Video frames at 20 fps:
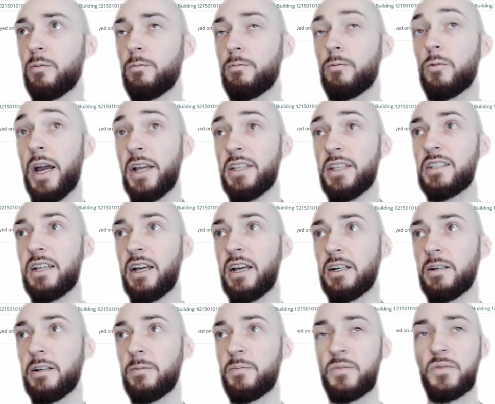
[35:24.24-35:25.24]
right
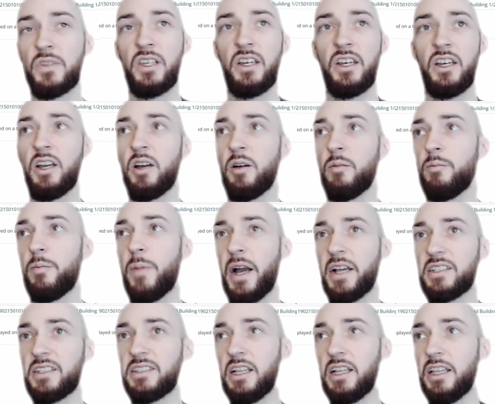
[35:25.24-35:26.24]
side. By
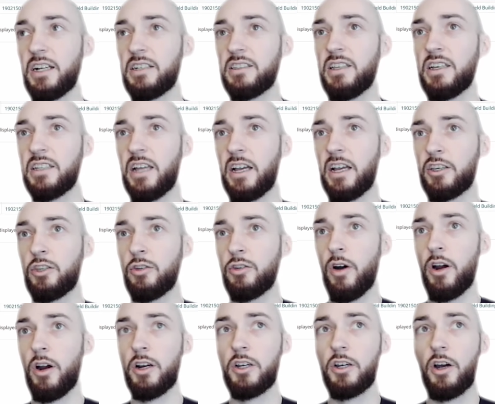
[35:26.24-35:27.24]
selecting that
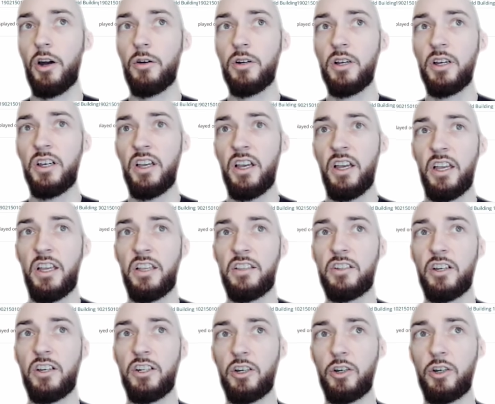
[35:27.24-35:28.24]
QR code, it's
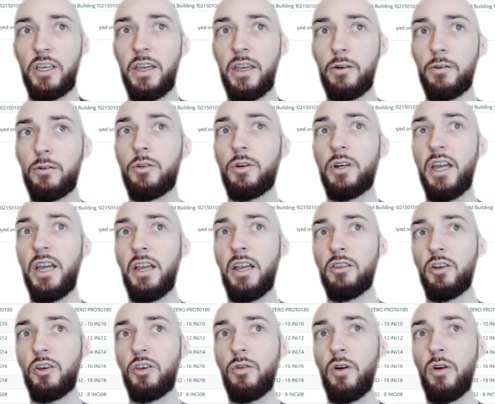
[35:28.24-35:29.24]
going to create
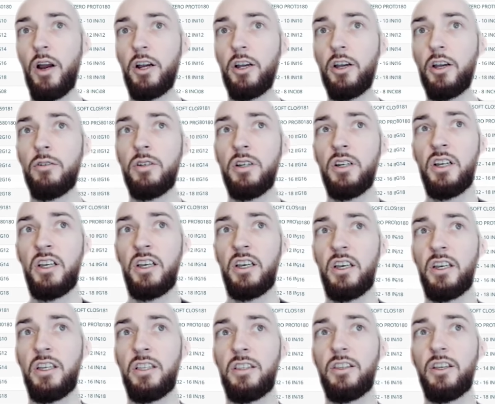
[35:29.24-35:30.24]
the QR code
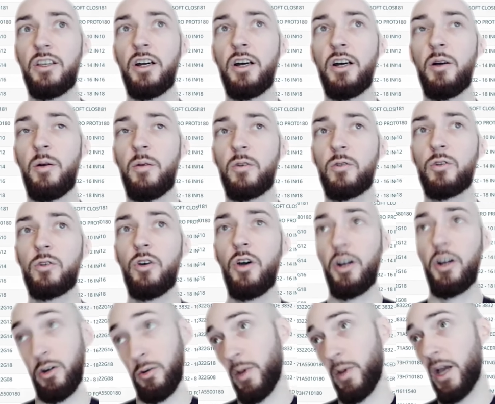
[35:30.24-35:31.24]
in the QR
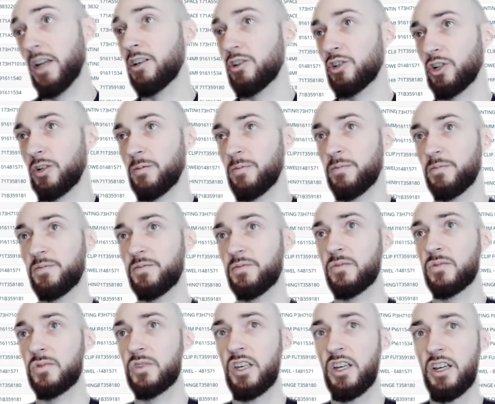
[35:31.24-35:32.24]
code manager.
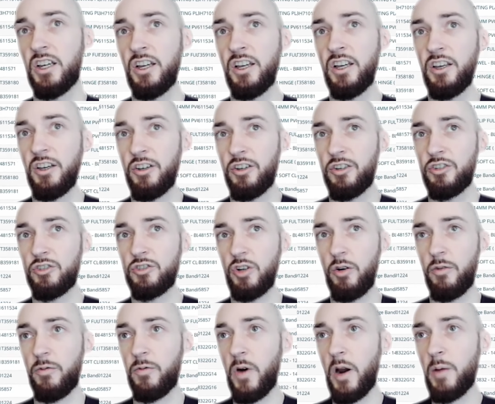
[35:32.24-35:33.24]

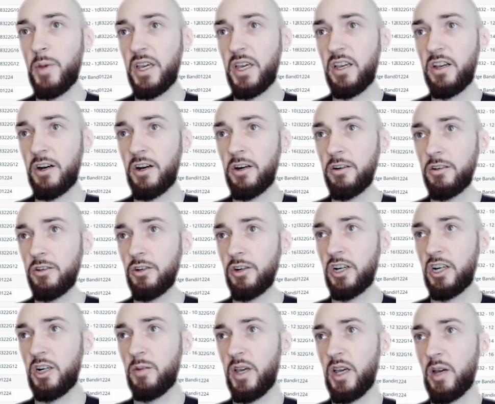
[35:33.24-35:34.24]
So from here, you're
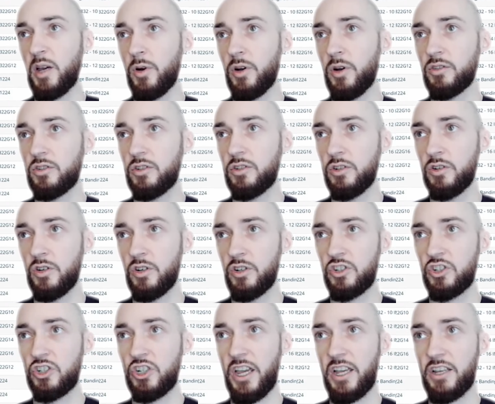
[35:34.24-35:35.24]
going to be able to
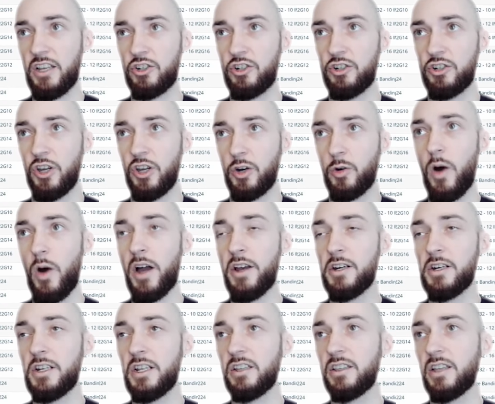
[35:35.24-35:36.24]
change the
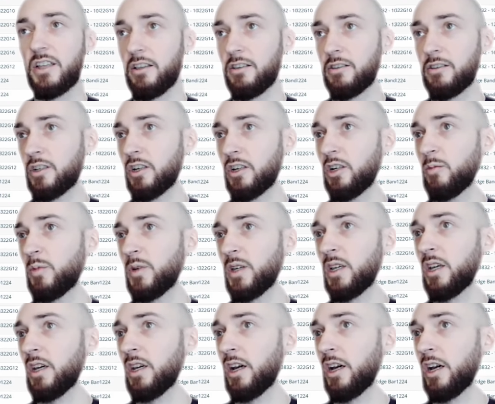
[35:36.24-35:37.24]
quantity that's going to
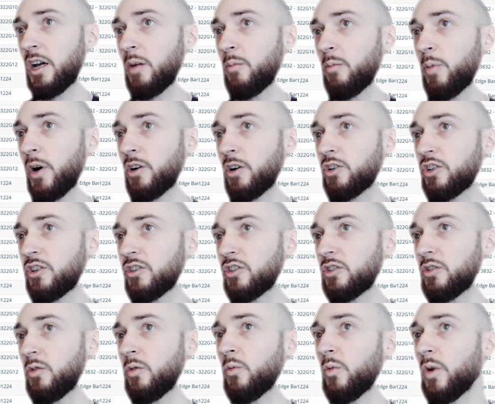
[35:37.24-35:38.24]
be purchased
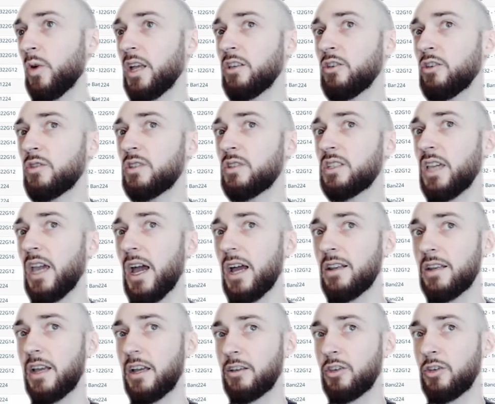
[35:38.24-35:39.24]
when you scan
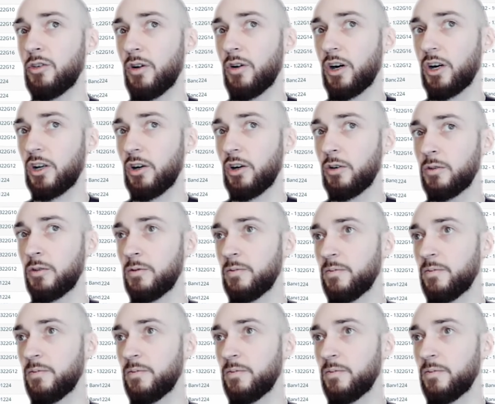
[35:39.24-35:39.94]
that QR code.